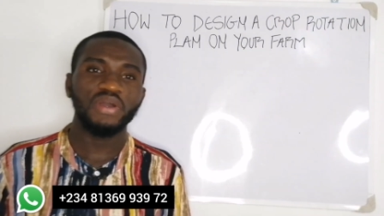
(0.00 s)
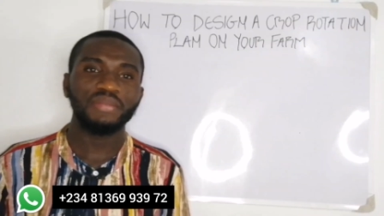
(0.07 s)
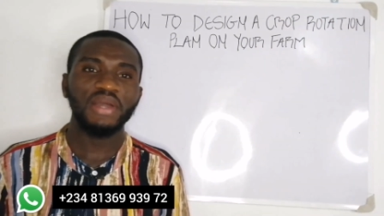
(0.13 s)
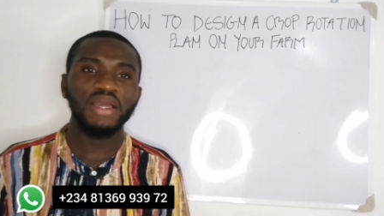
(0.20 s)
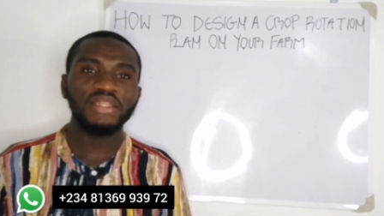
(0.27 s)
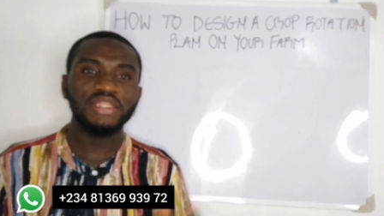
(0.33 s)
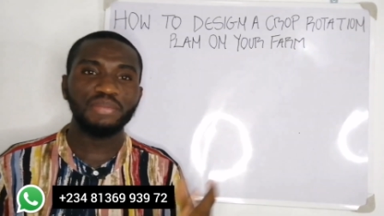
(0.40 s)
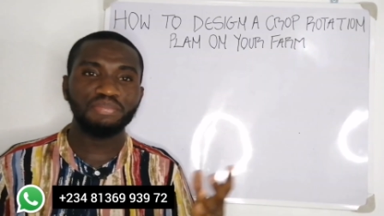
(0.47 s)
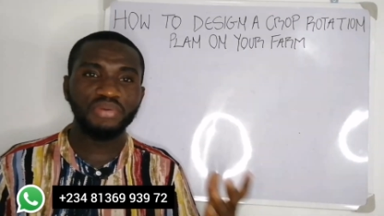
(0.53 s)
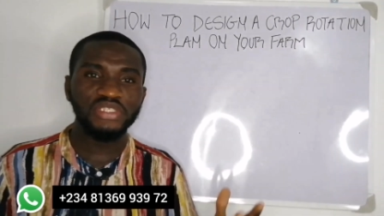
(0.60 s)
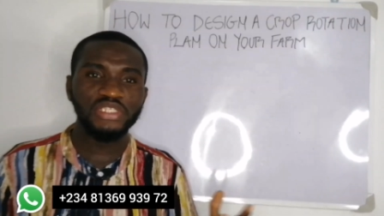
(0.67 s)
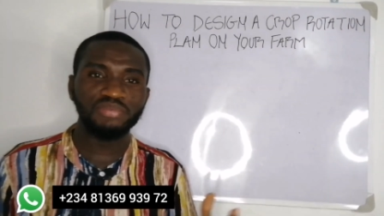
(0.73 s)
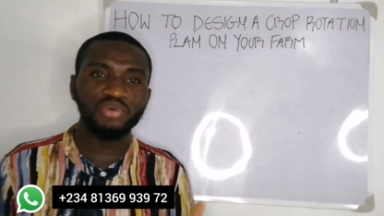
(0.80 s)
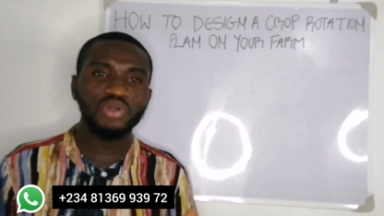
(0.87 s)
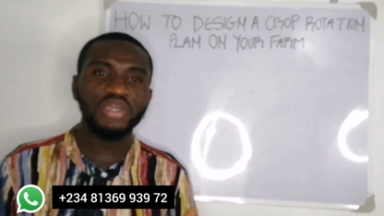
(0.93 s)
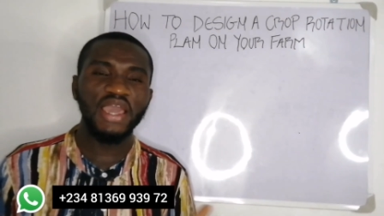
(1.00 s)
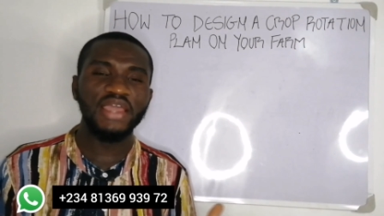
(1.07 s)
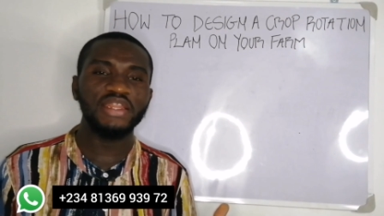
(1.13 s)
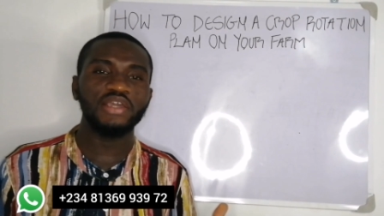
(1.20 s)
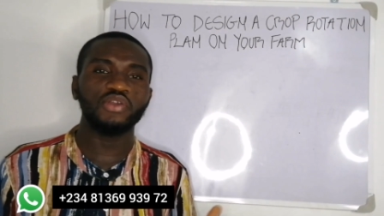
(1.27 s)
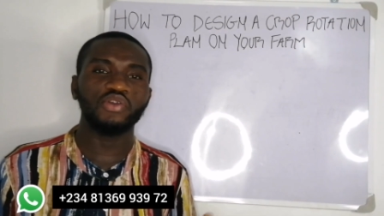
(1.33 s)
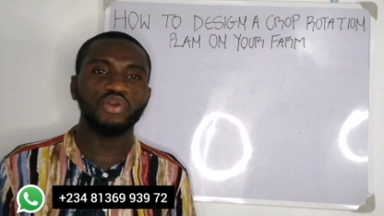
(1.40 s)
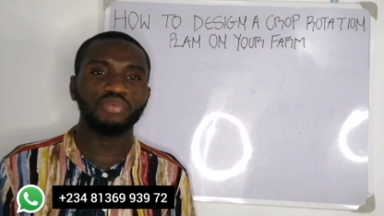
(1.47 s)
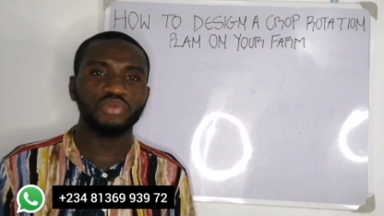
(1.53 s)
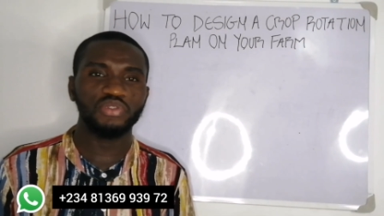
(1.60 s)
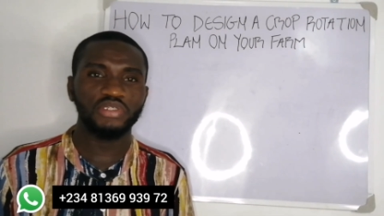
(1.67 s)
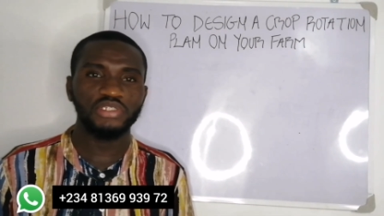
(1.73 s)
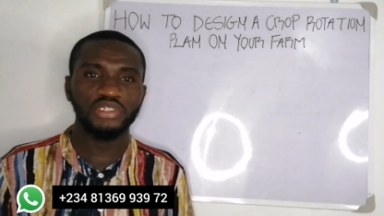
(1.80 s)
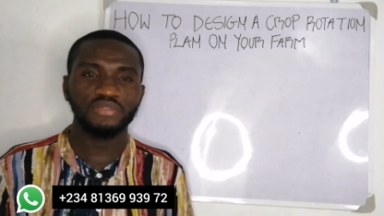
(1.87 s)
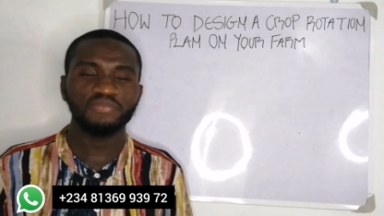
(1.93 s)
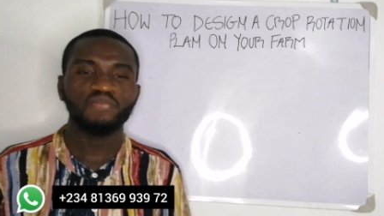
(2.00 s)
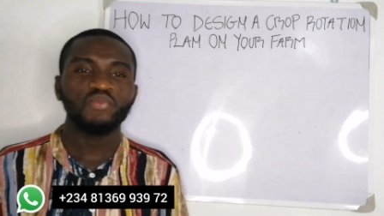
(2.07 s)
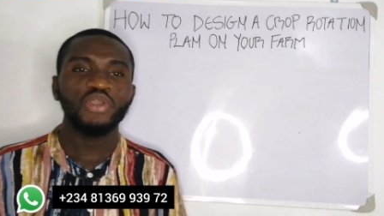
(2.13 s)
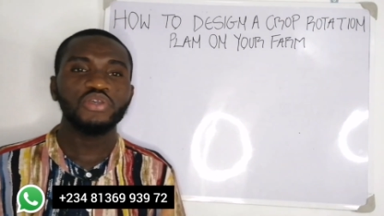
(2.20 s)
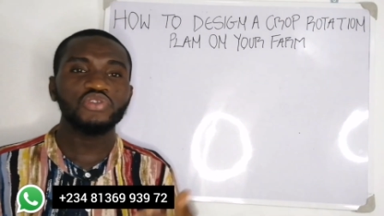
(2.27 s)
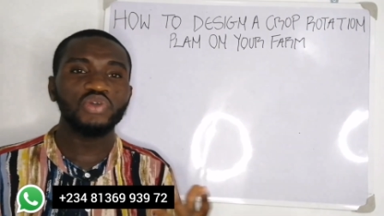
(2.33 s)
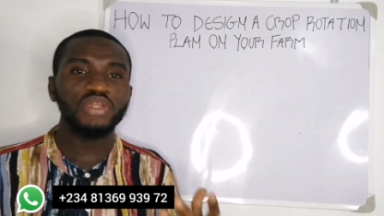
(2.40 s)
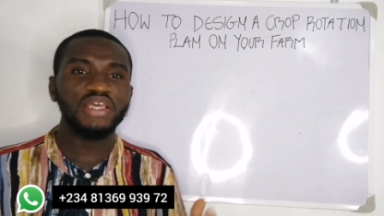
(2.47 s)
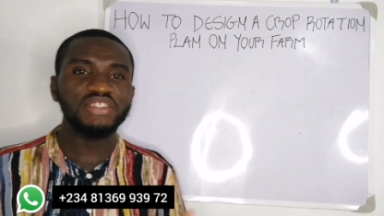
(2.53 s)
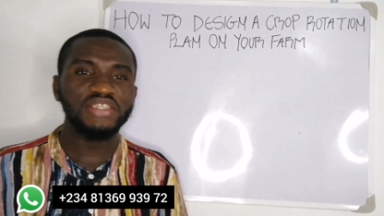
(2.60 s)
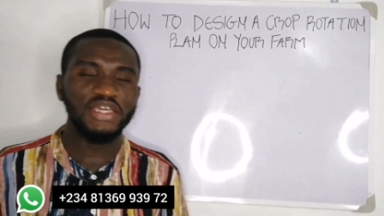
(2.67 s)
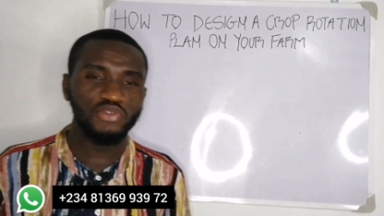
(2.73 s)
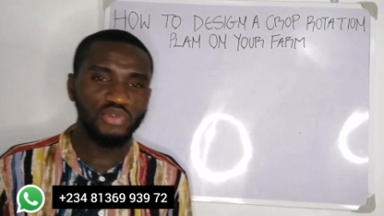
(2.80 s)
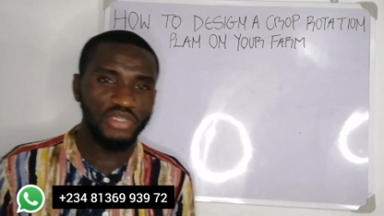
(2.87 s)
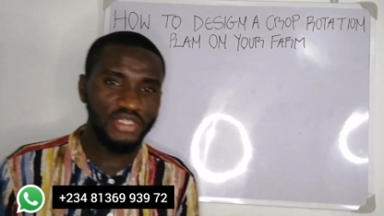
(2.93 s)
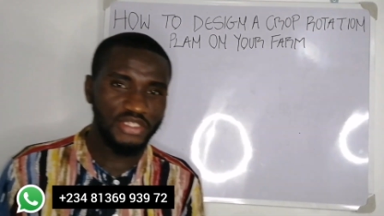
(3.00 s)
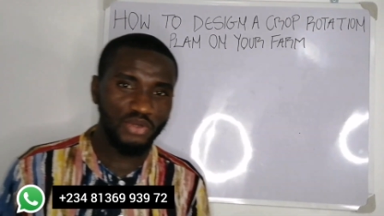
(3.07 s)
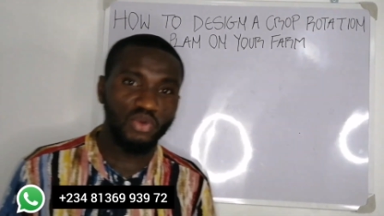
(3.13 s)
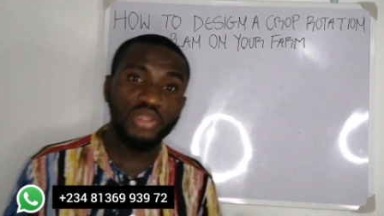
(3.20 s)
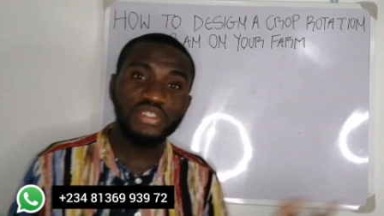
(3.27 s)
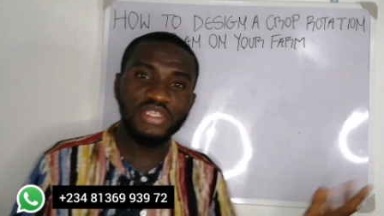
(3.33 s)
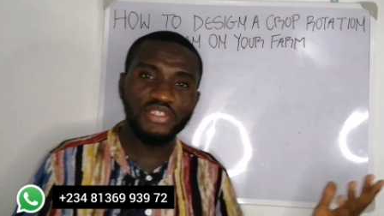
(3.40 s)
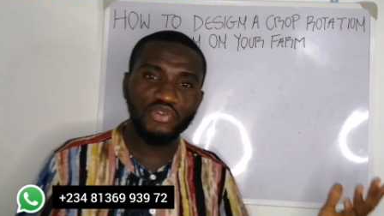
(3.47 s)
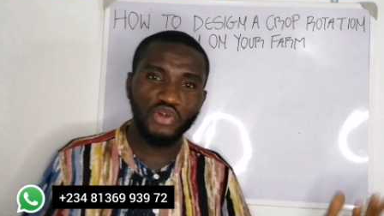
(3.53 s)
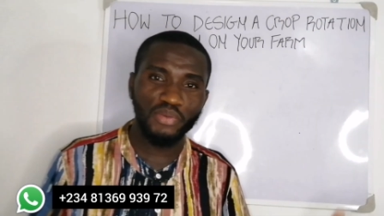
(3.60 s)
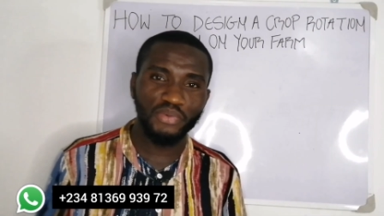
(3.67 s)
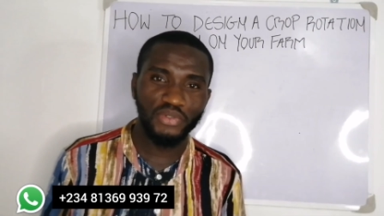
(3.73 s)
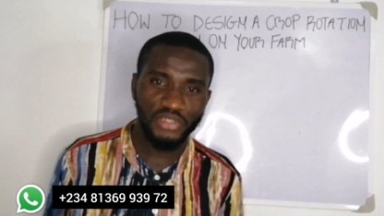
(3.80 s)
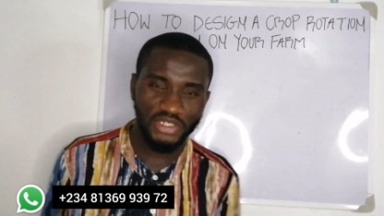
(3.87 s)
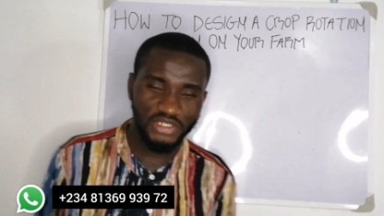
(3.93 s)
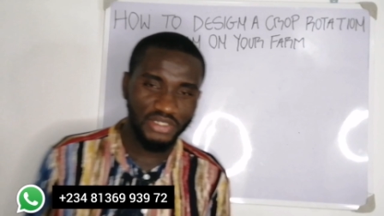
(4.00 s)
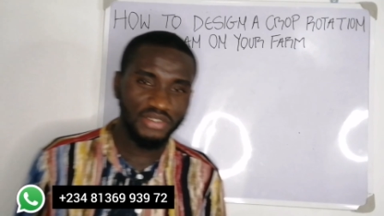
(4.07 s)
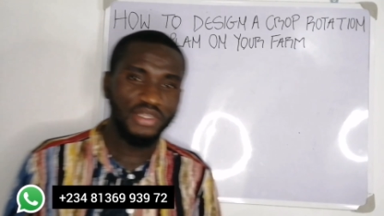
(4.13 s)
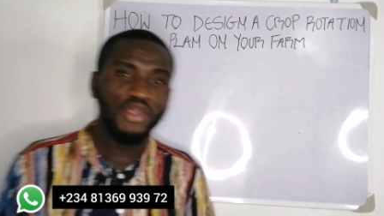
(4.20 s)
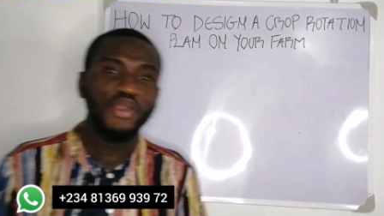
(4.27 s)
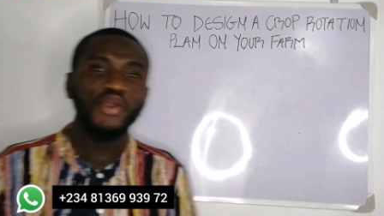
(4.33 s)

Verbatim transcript: and the principle guiding crop rotation. So let's get to it. What is crop rotation?